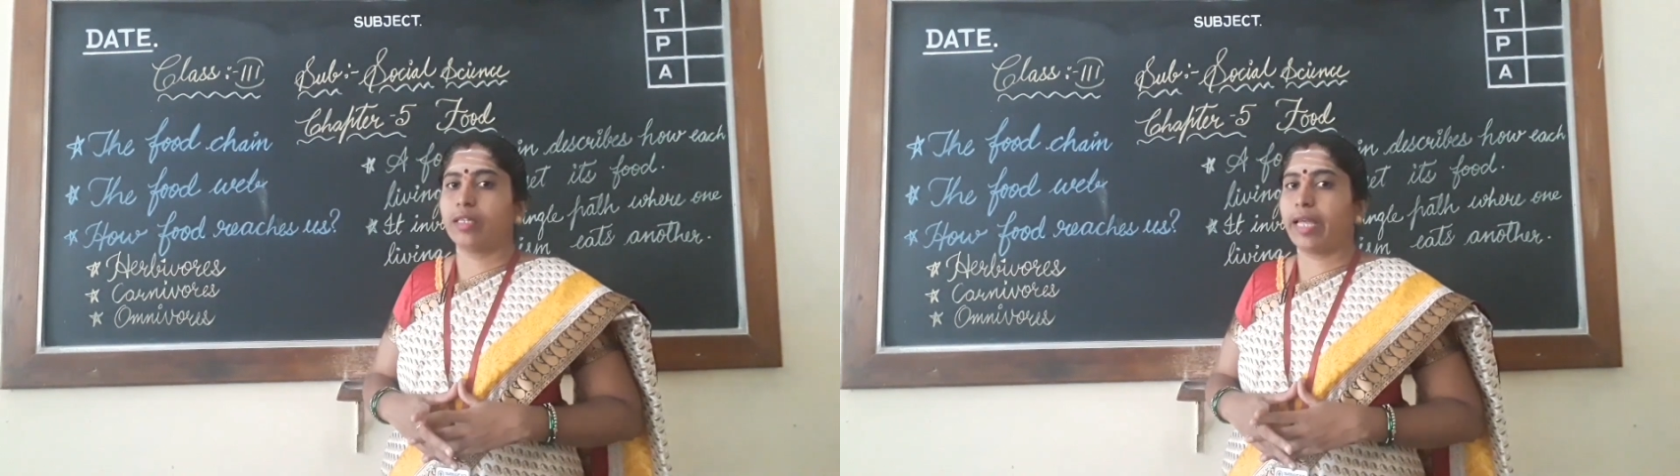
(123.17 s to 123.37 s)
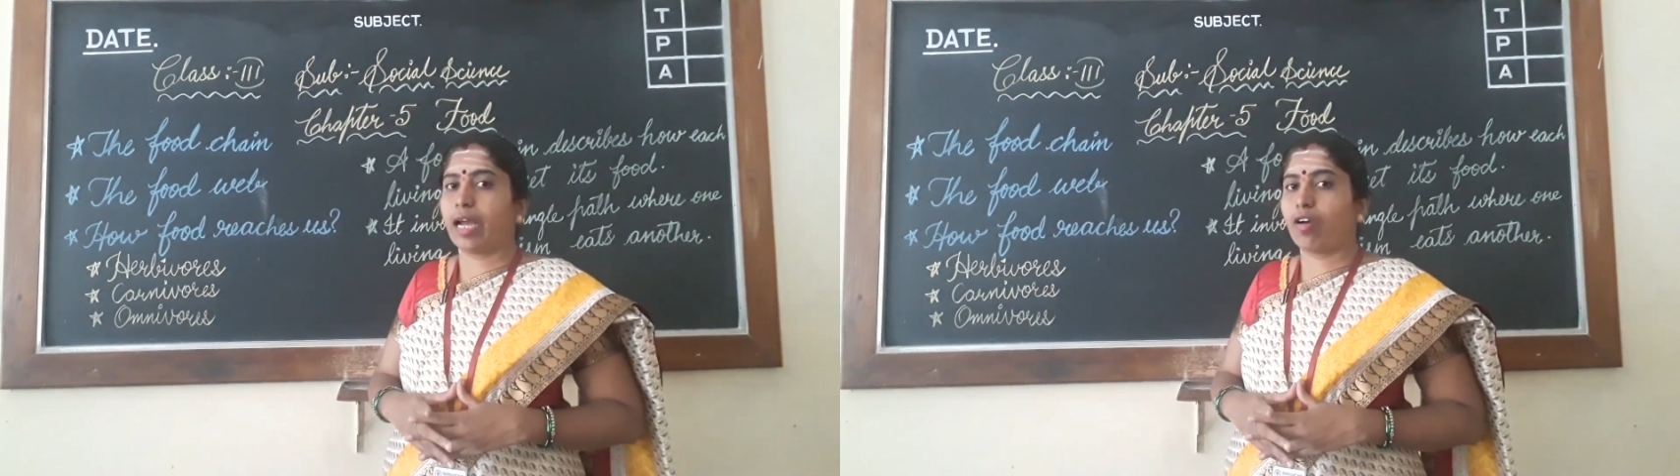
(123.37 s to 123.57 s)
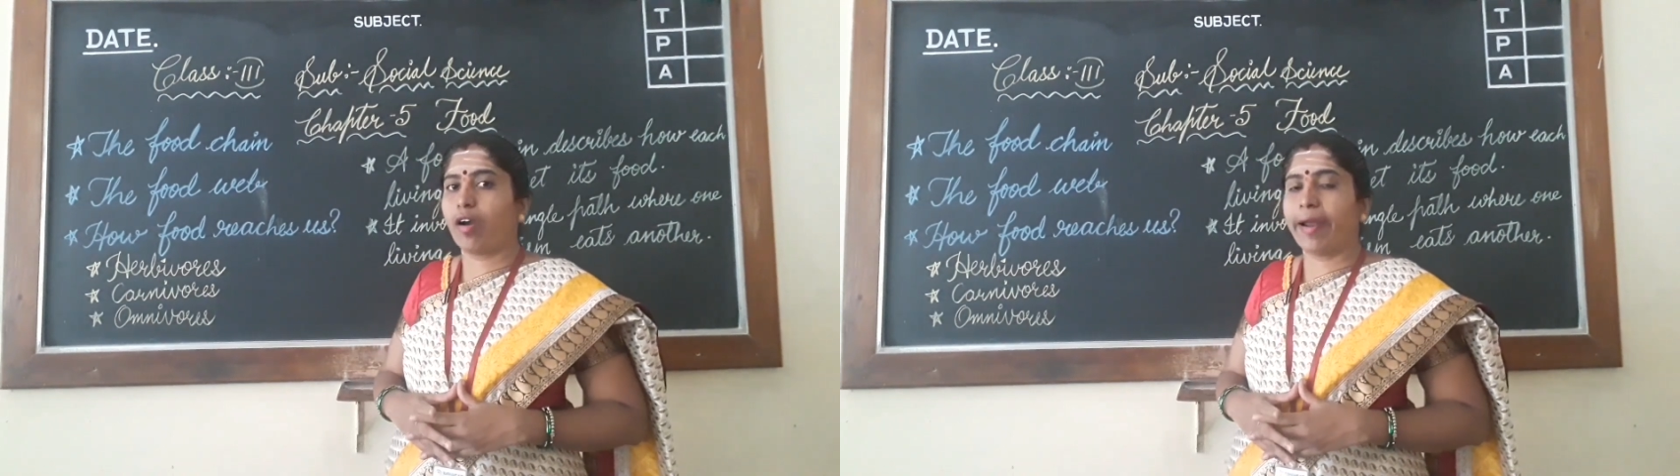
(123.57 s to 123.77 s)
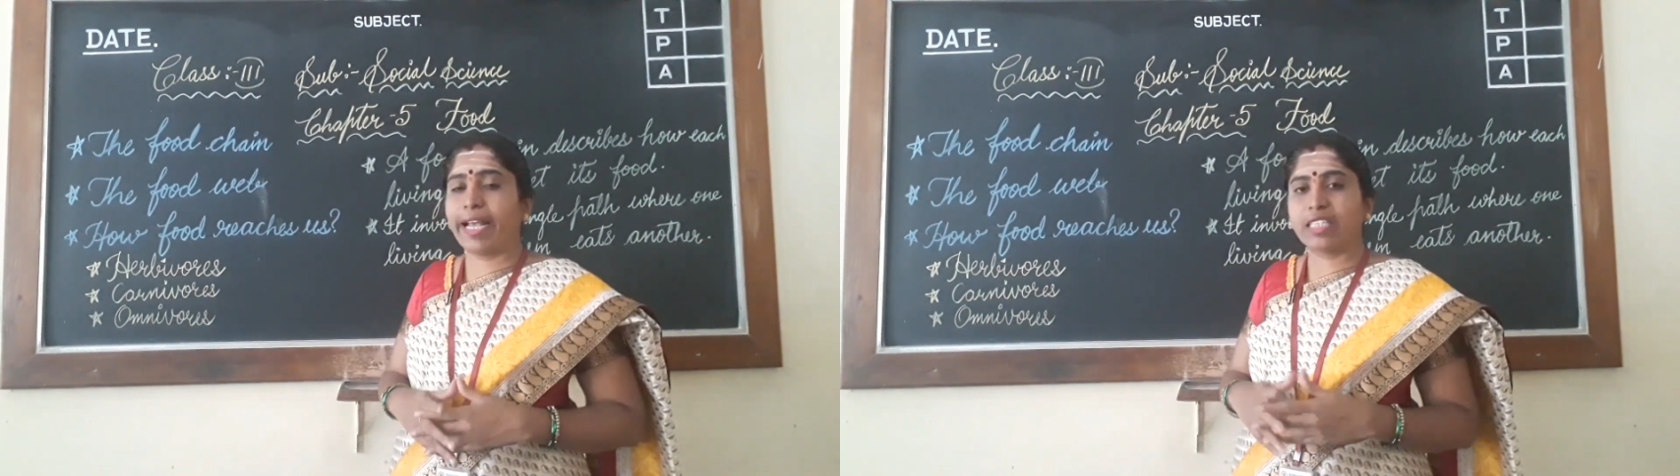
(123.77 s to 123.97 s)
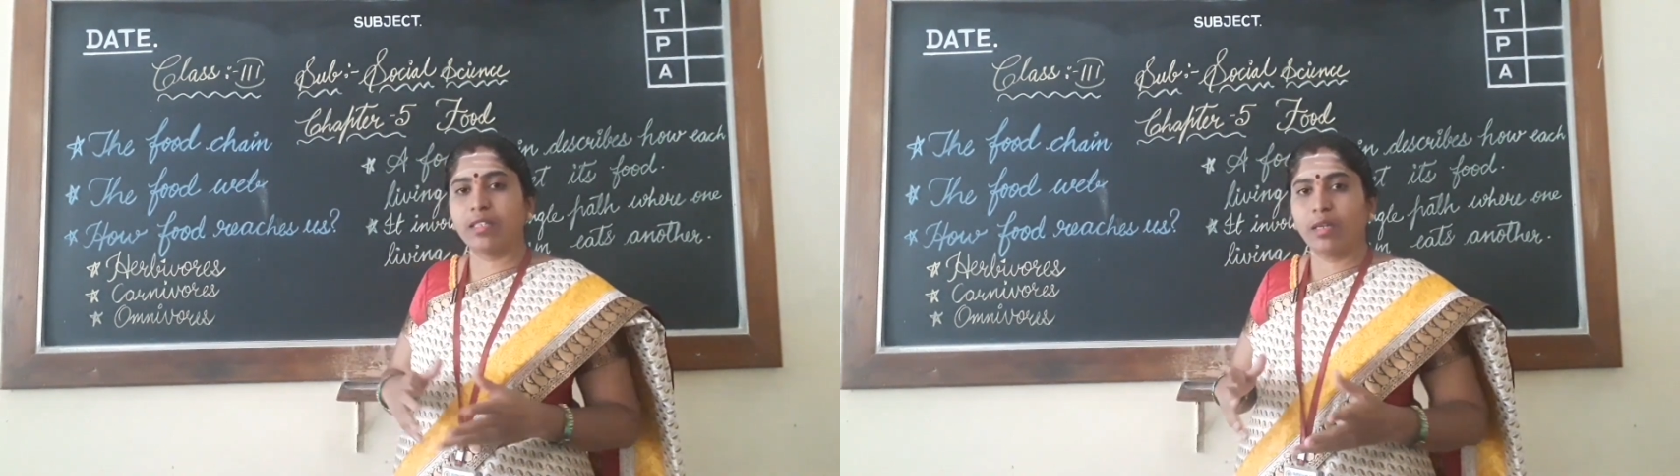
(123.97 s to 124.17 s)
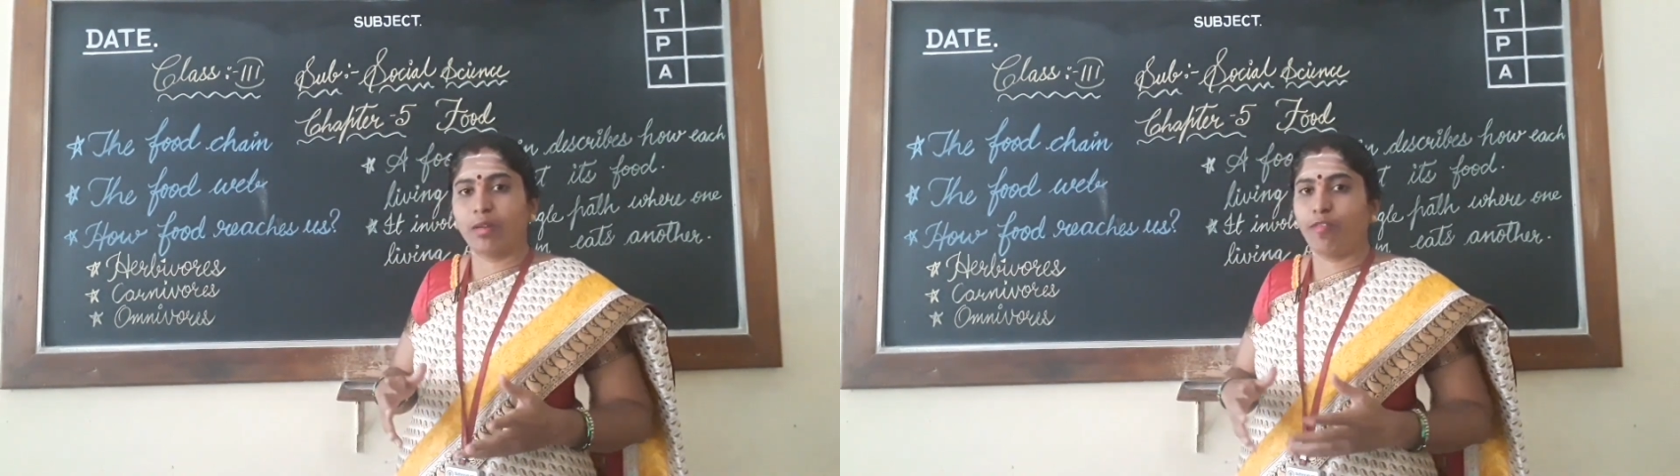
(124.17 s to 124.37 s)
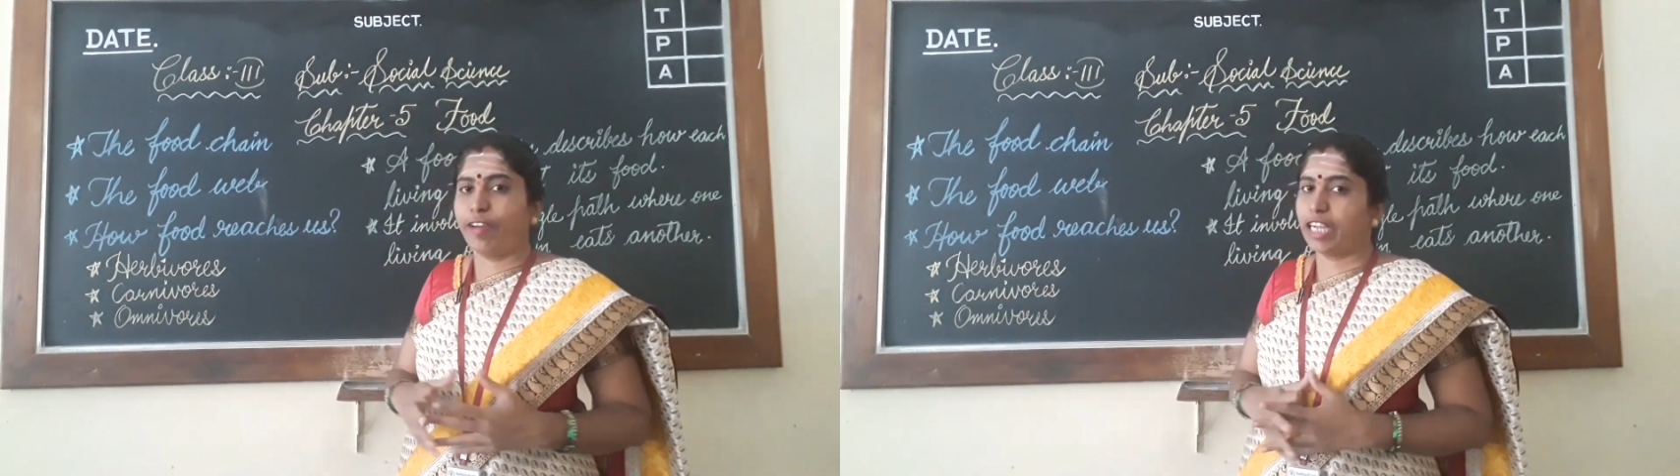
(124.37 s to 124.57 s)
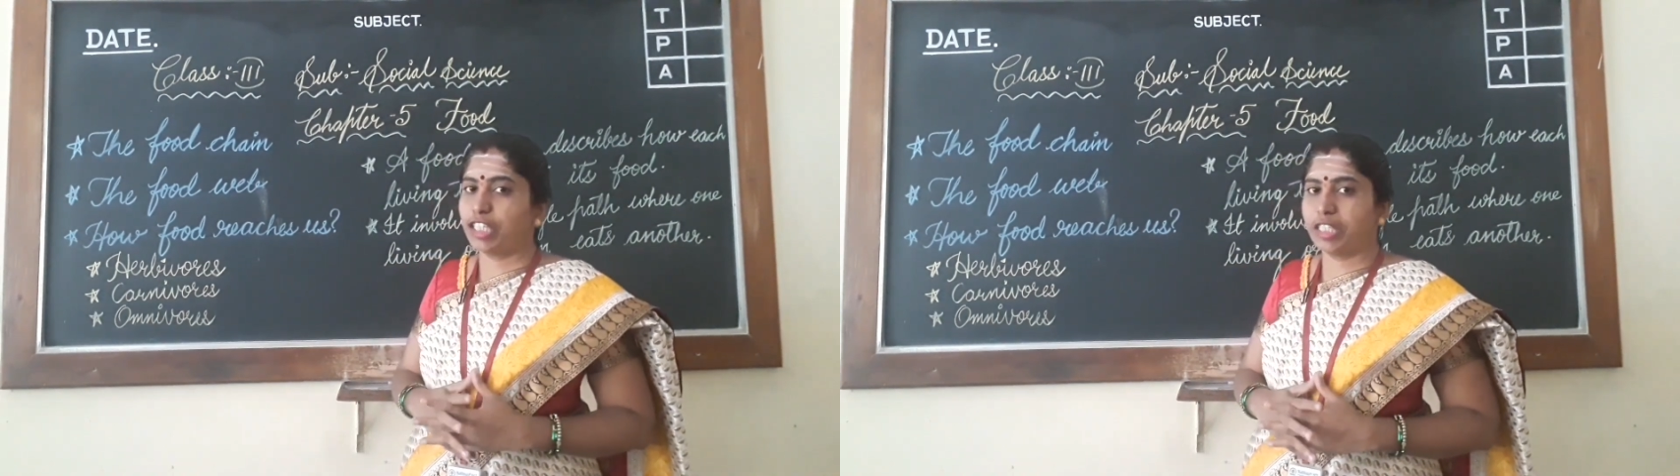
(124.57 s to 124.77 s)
they are called as flesh